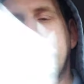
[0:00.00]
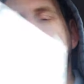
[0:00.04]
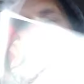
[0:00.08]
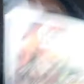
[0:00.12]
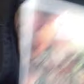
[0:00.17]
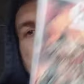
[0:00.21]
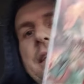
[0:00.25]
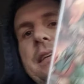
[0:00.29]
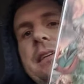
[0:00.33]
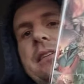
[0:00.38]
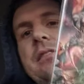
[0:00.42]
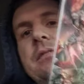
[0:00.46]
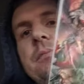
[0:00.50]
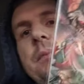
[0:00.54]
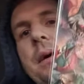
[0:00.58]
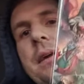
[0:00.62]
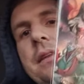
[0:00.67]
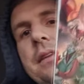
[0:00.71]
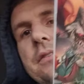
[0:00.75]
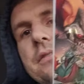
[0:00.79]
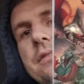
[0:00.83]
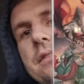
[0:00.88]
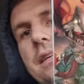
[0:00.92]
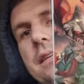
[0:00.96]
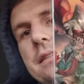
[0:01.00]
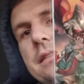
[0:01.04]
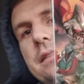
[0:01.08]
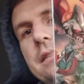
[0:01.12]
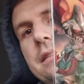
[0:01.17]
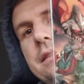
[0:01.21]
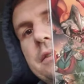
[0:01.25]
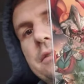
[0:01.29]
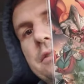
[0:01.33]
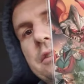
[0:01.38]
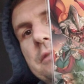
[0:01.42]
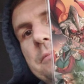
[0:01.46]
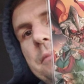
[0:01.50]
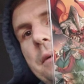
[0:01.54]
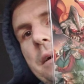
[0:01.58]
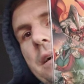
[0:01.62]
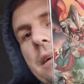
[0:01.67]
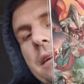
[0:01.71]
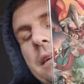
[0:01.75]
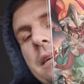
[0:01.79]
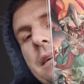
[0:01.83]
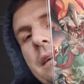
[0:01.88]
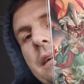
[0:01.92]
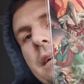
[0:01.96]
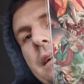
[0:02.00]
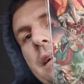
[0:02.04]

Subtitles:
Speaking of Spawn, there's Gunslinger Spawn.